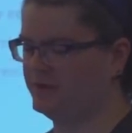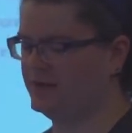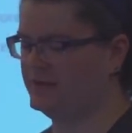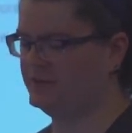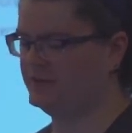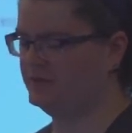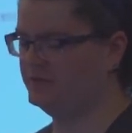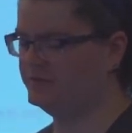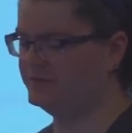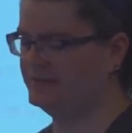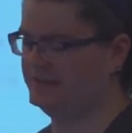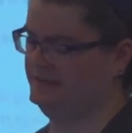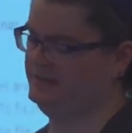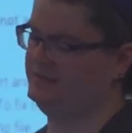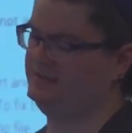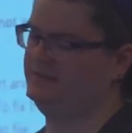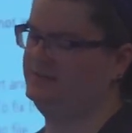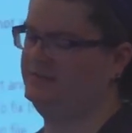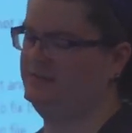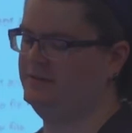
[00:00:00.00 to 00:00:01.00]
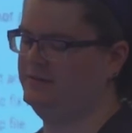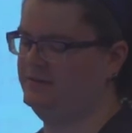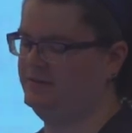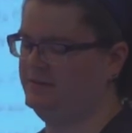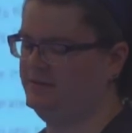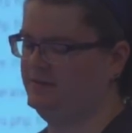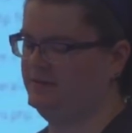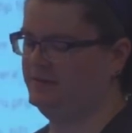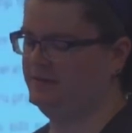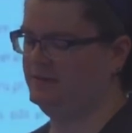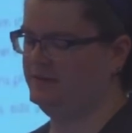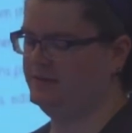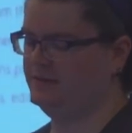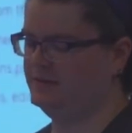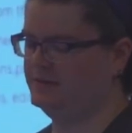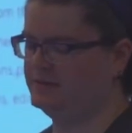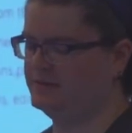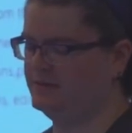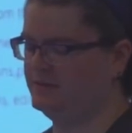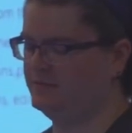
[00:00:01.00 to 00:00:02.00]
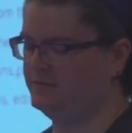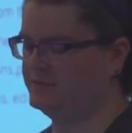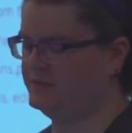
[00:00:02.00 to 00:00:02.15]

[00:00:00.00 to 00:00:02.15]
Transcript: and use these. So in